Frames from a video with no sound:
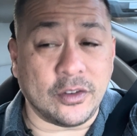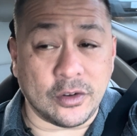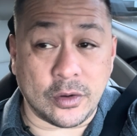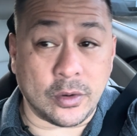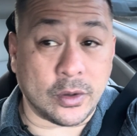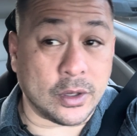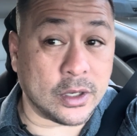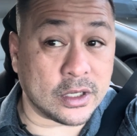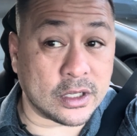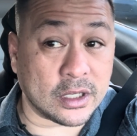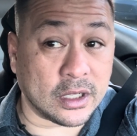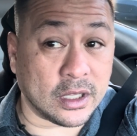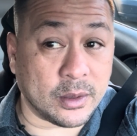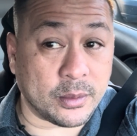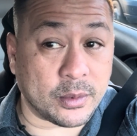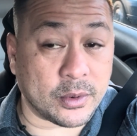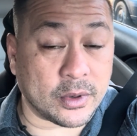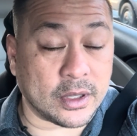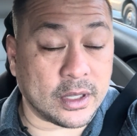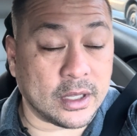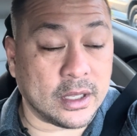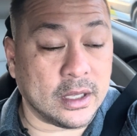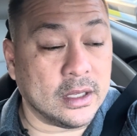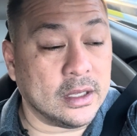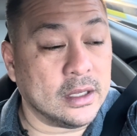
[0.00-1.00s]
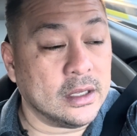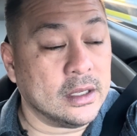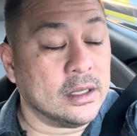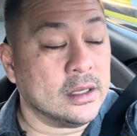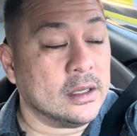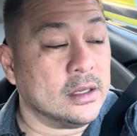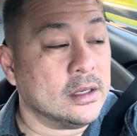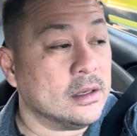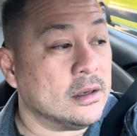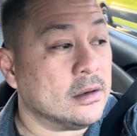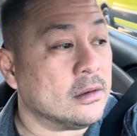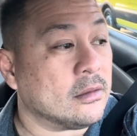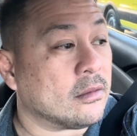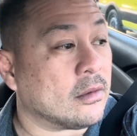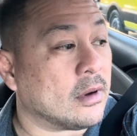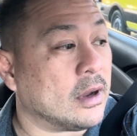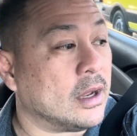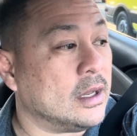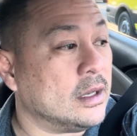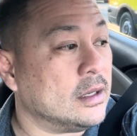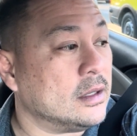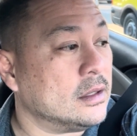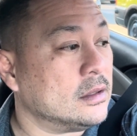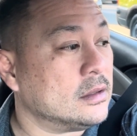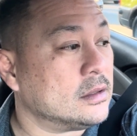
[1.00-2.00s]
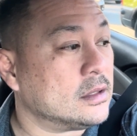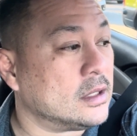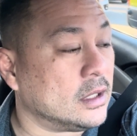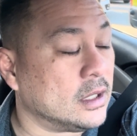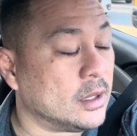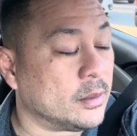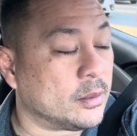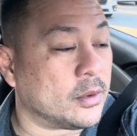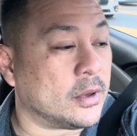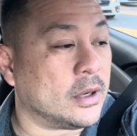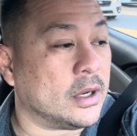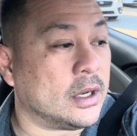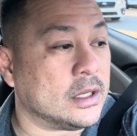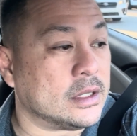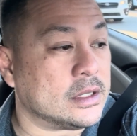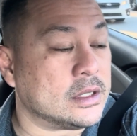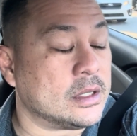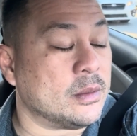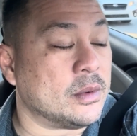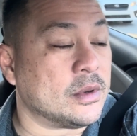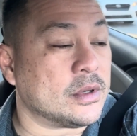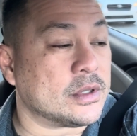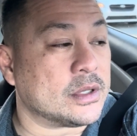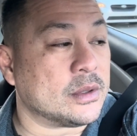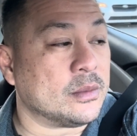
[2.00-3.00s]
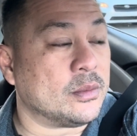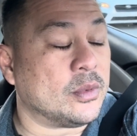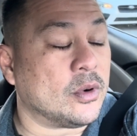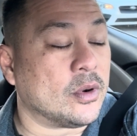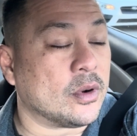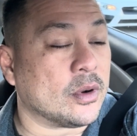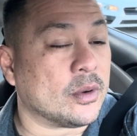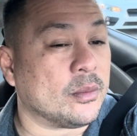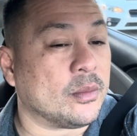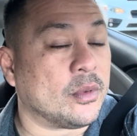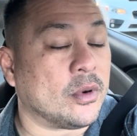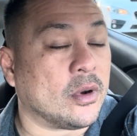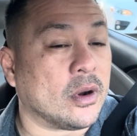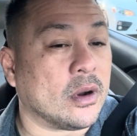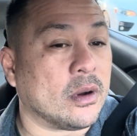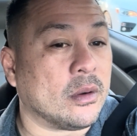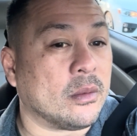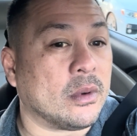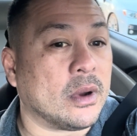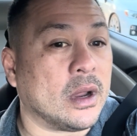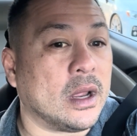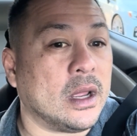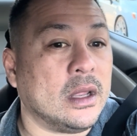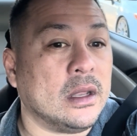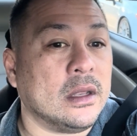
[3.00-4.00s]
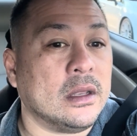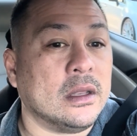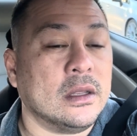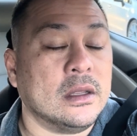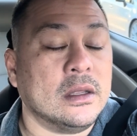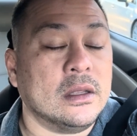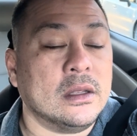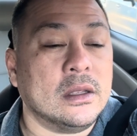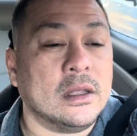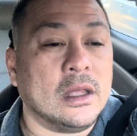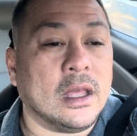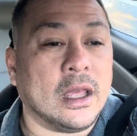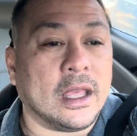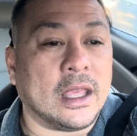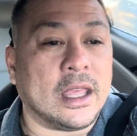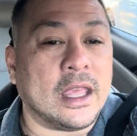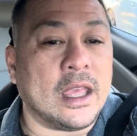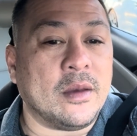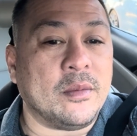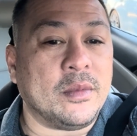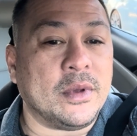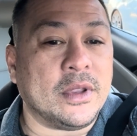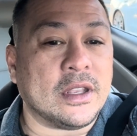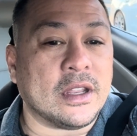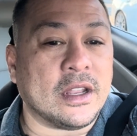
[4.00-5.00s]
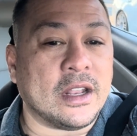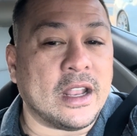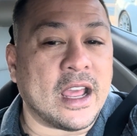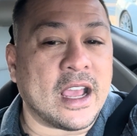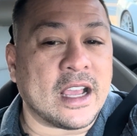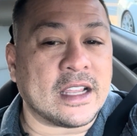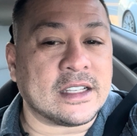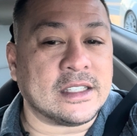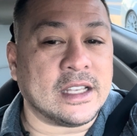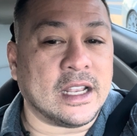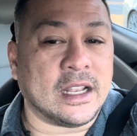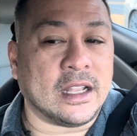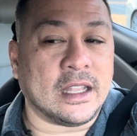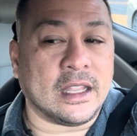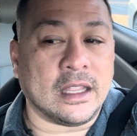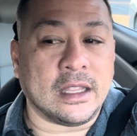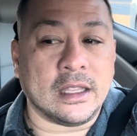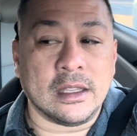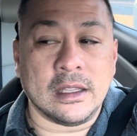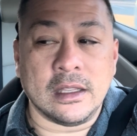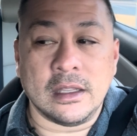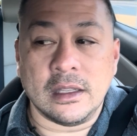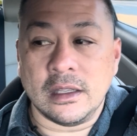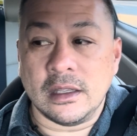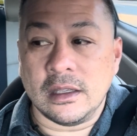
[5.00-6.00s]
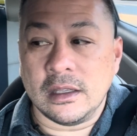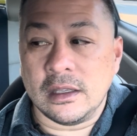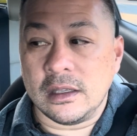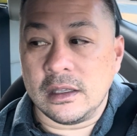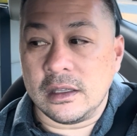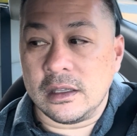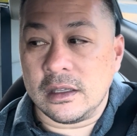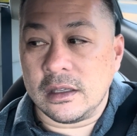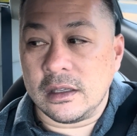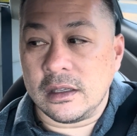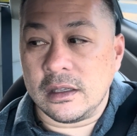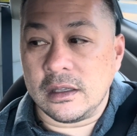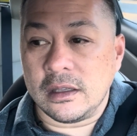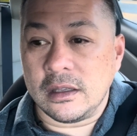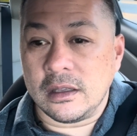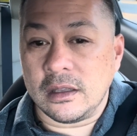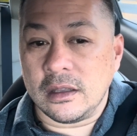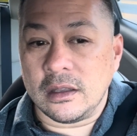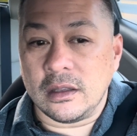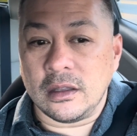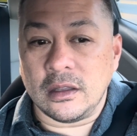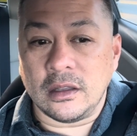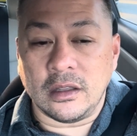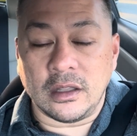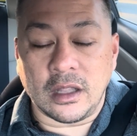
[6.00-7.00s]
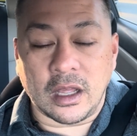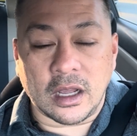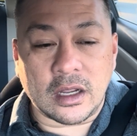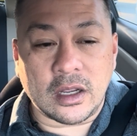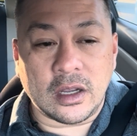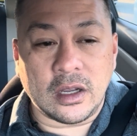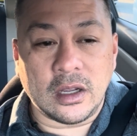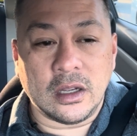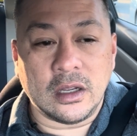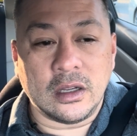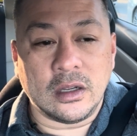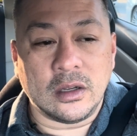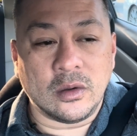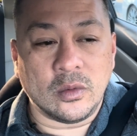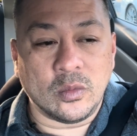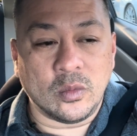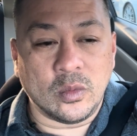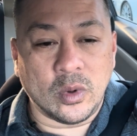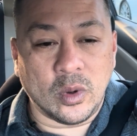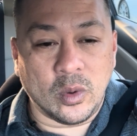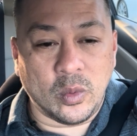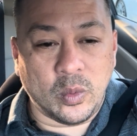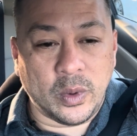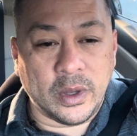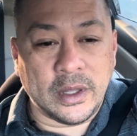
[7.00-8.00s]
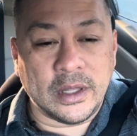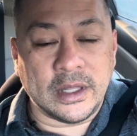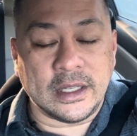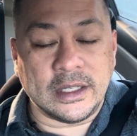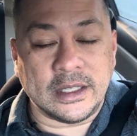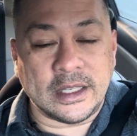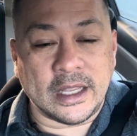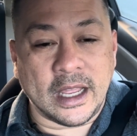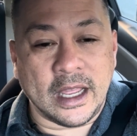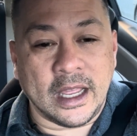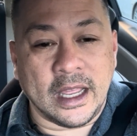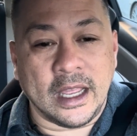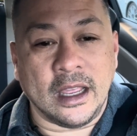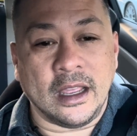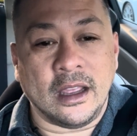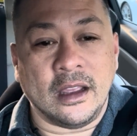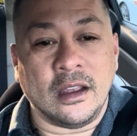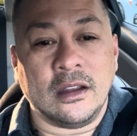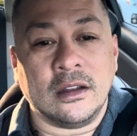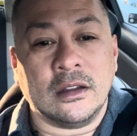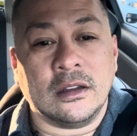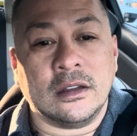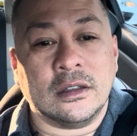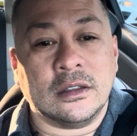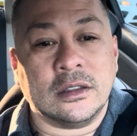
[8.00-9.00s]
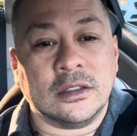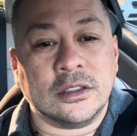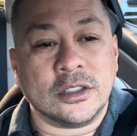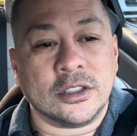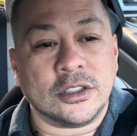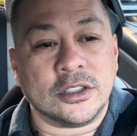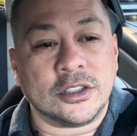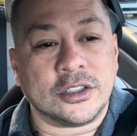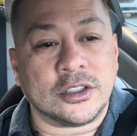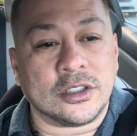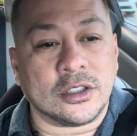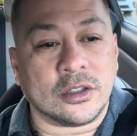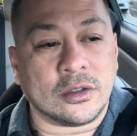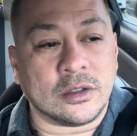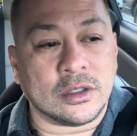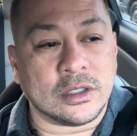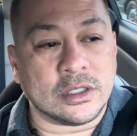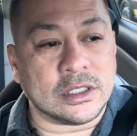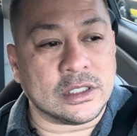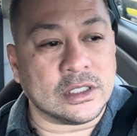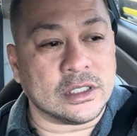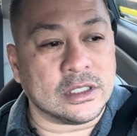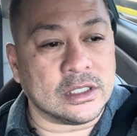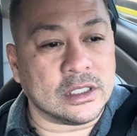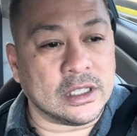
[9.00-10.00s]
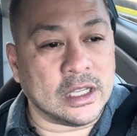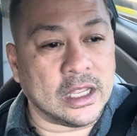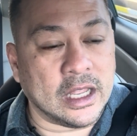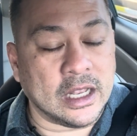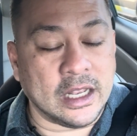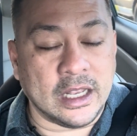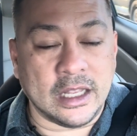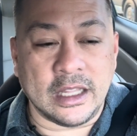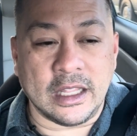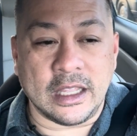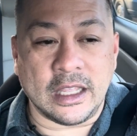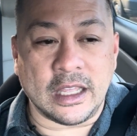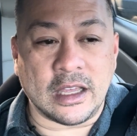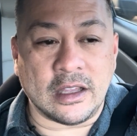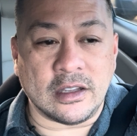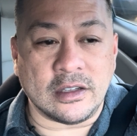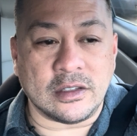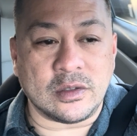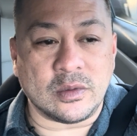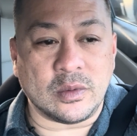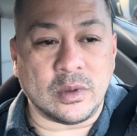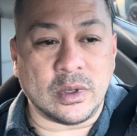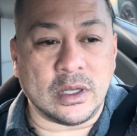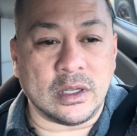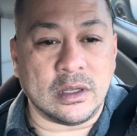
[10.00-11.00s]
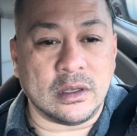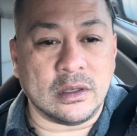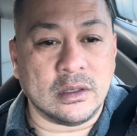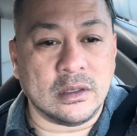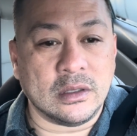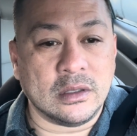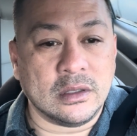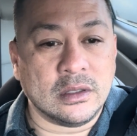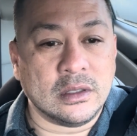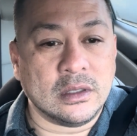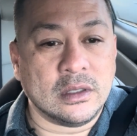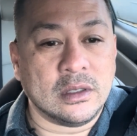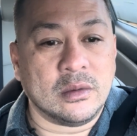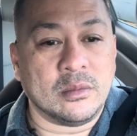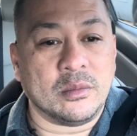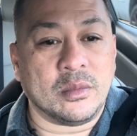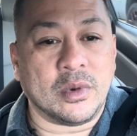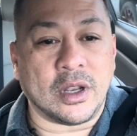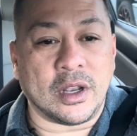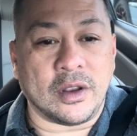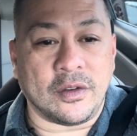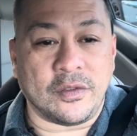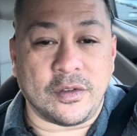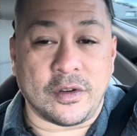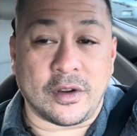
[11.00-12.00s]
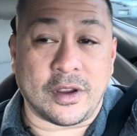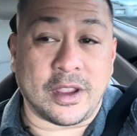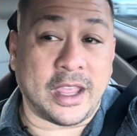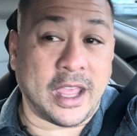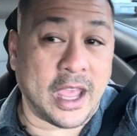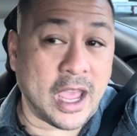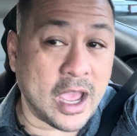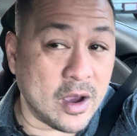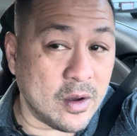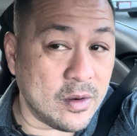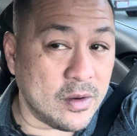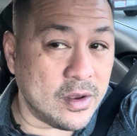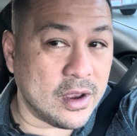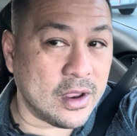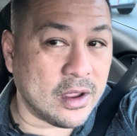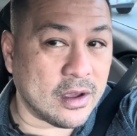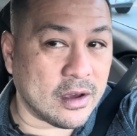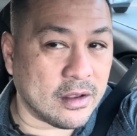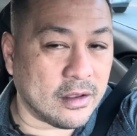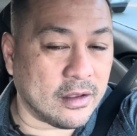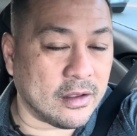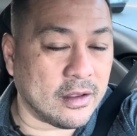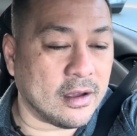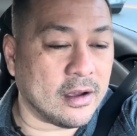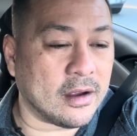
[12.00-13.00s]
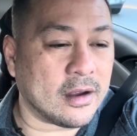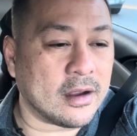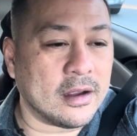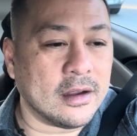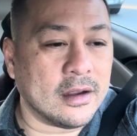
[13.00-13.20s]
doing it deliberately, right? Deliberate is the most important part, right? It can't be done accidentally. Luck will win the day, sure as anything else will. But if you're counting on luck,